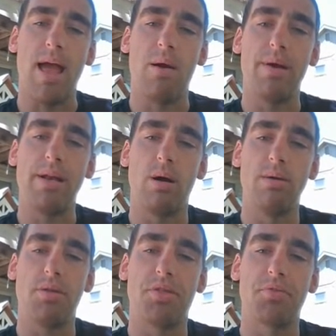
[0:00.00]
and we
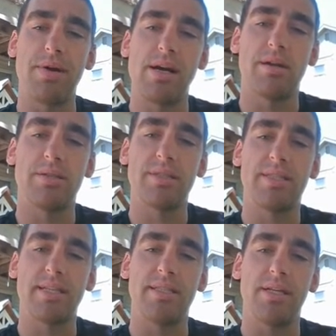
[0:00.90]
know that
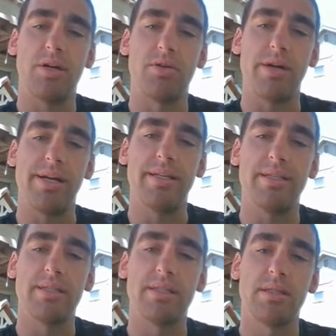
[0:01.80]
360
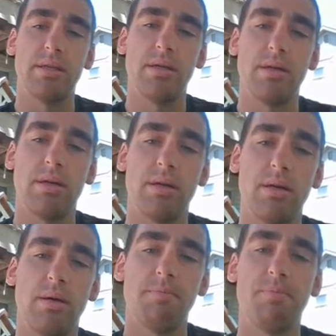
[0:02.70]
degrees
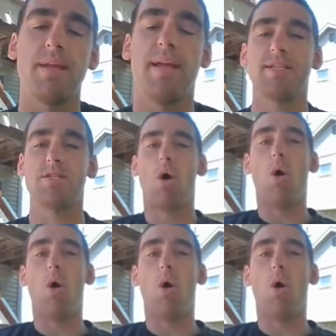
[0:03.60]
is the